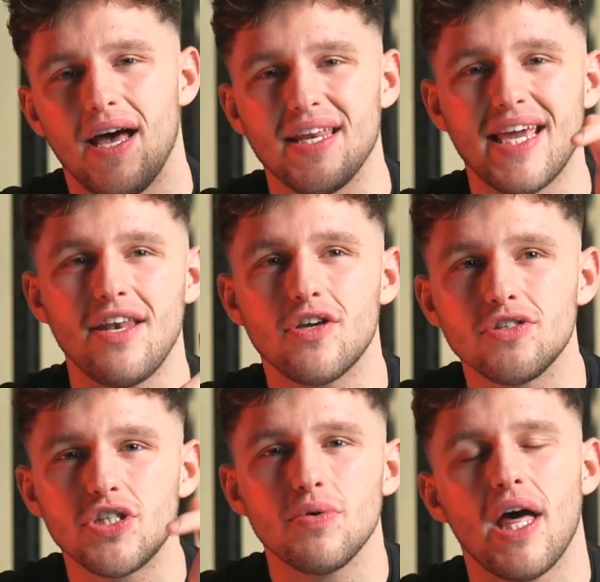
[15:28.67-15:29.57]
And again, you
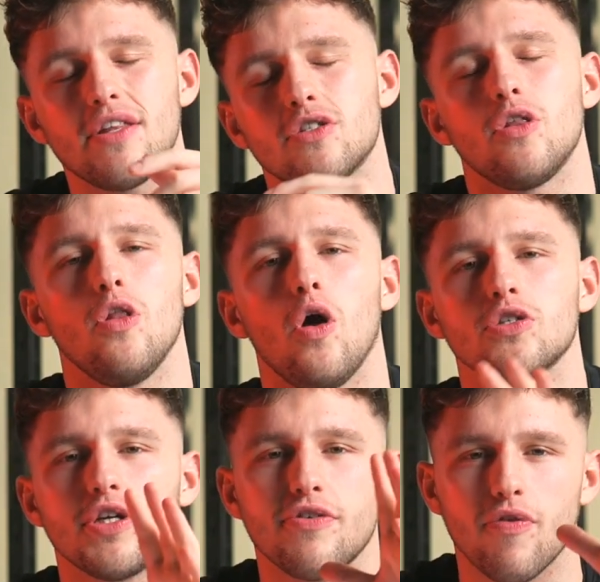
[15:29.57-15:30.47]
can do that. There's
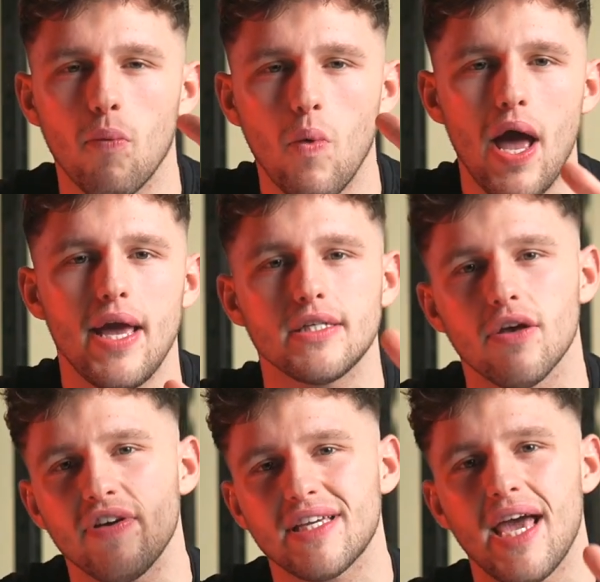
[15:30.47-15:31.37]
lots of different ways
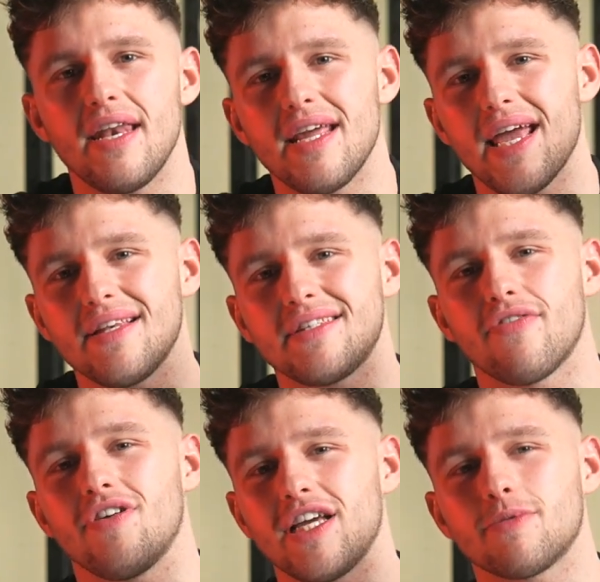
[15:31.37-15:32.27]
of gaining
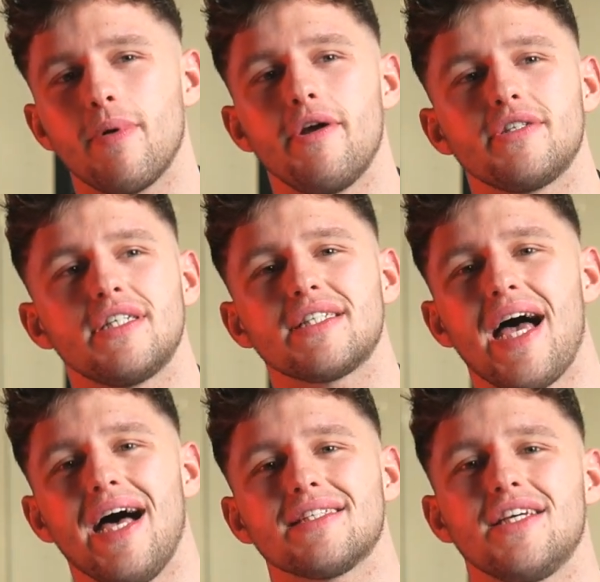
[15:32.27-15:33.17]
different experiences
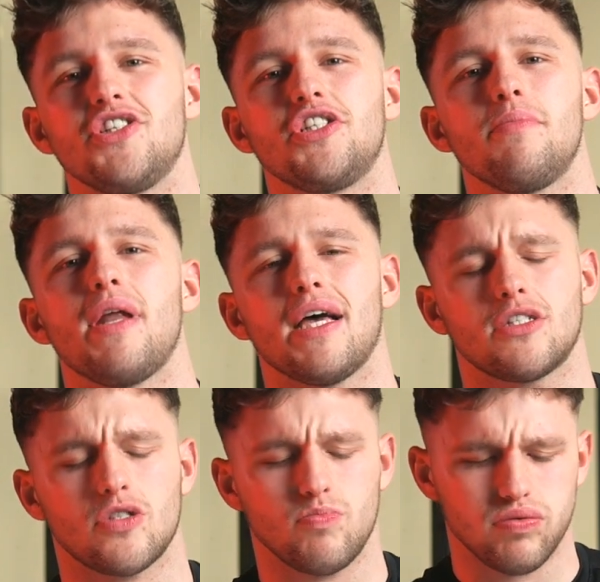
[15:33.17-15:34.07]
as a
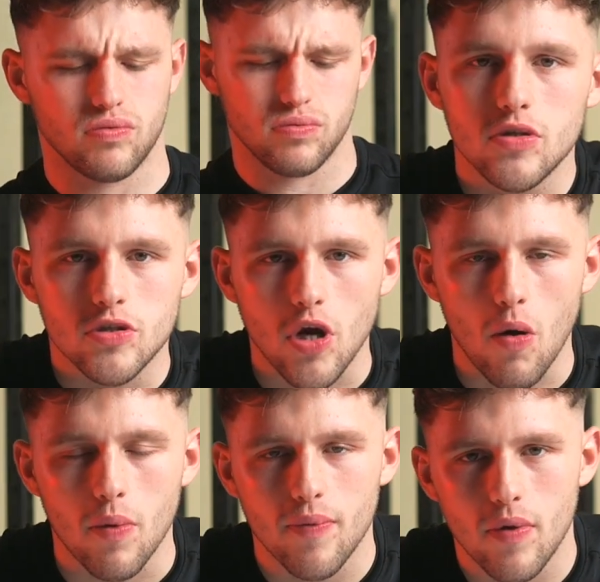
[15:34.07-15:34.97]
gymnast.
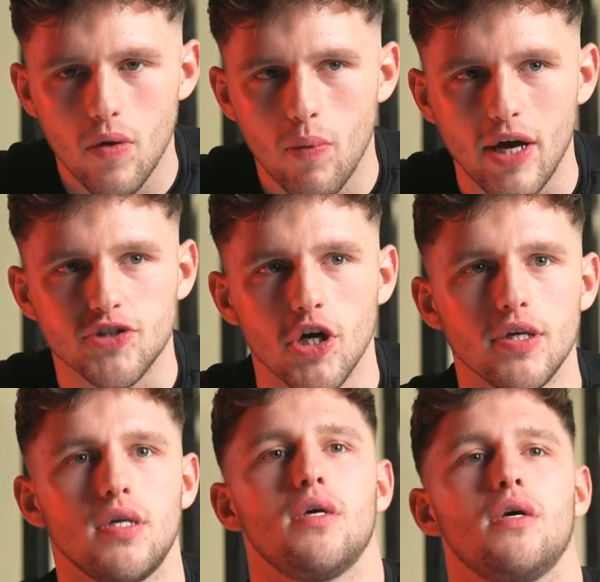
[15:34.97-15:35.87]
So we are
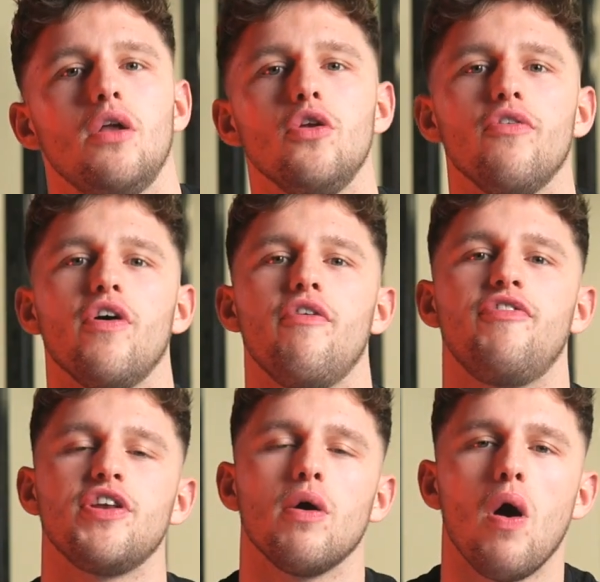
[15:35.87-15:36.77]
done. Another
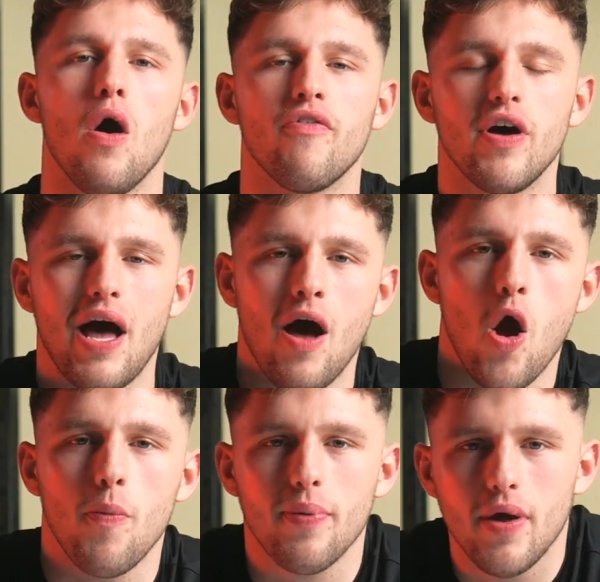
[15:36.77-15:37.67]
video over. I
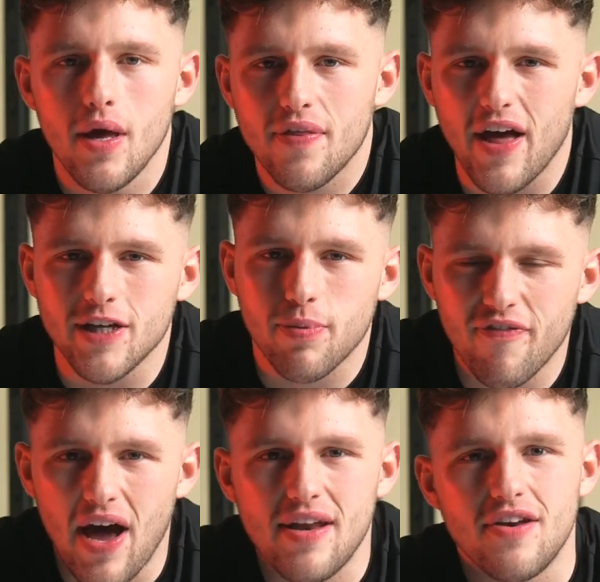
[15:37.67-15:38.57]
hope that has
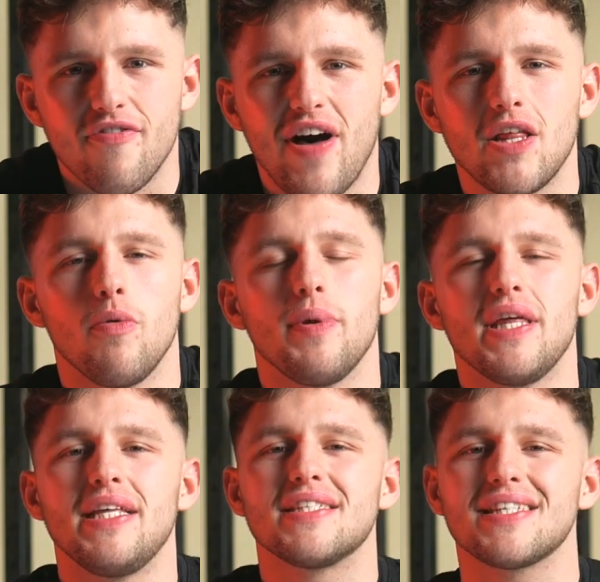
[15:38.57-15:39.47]
provided a valuable
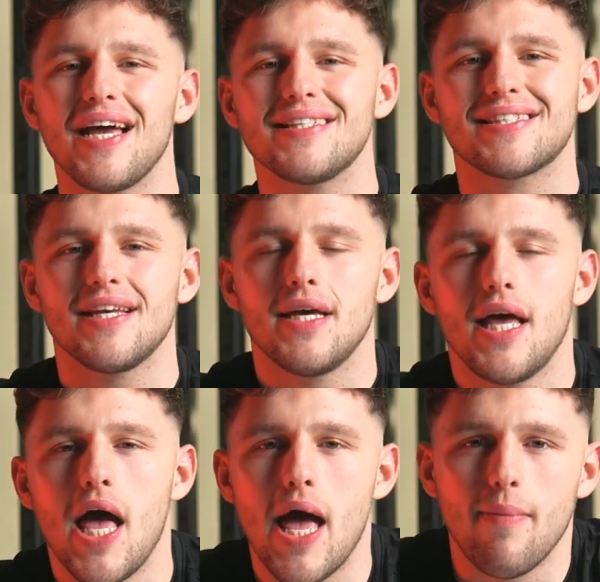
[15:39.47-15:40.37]
insight
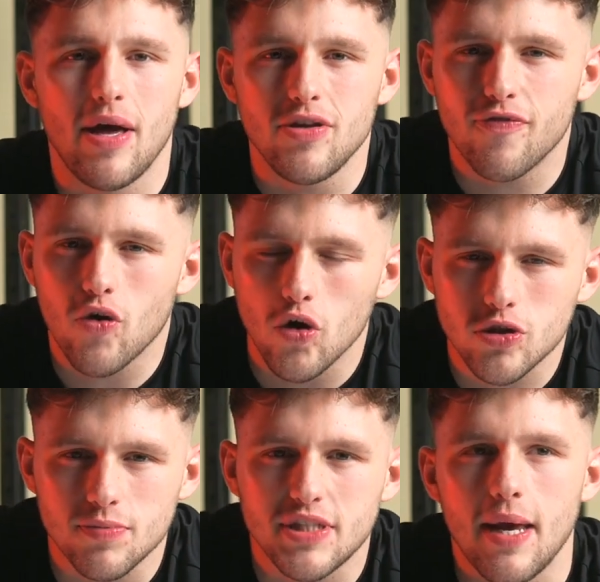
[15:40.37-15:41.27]
and you've got
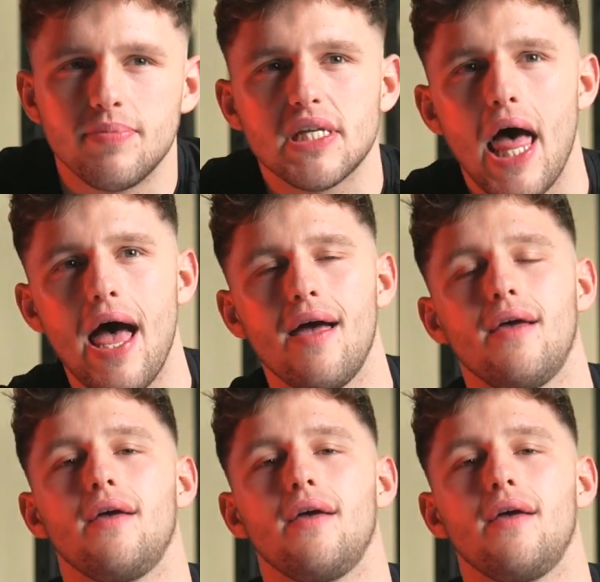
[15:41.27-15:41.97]
some tips there.